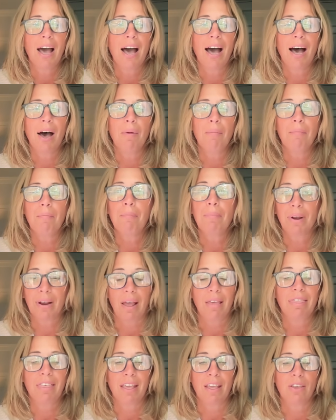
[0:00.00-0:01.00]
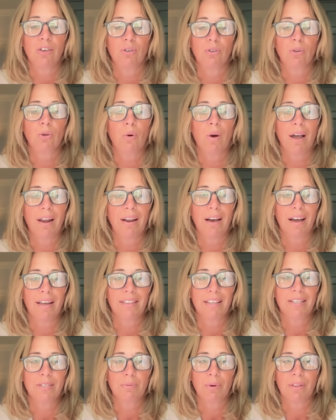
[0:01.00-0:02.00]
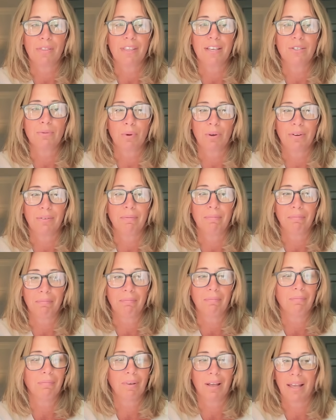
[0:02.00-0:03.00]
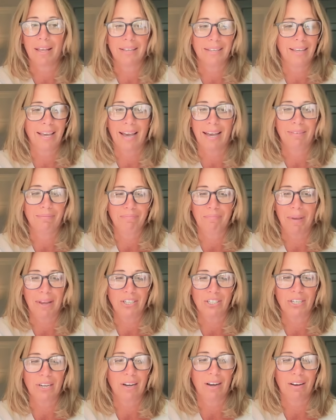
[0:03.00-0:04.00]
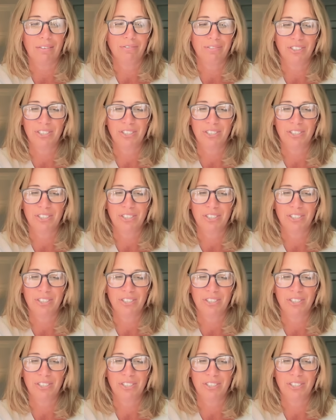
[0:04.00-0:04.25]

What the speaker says: But I think you'll quite like this one. This one, yeah, makes you laugh.